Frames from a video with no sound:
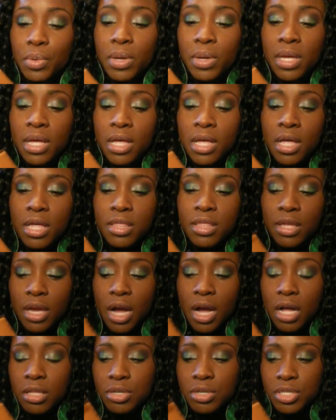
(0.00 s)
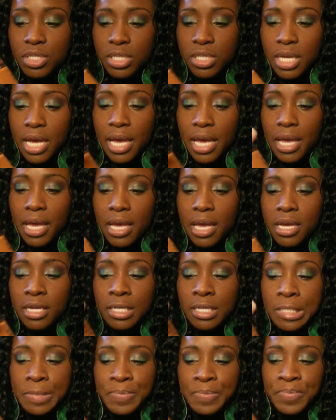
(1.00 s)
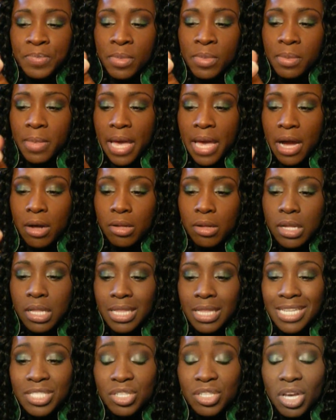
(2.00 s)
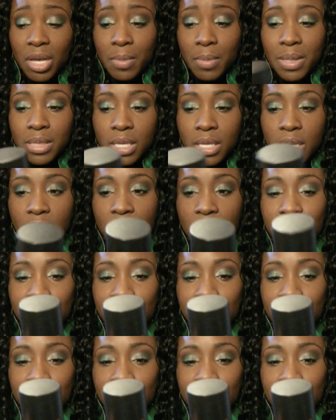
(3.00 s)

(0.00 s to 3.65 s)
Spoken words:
to the ColorStay. Now, let's talk about the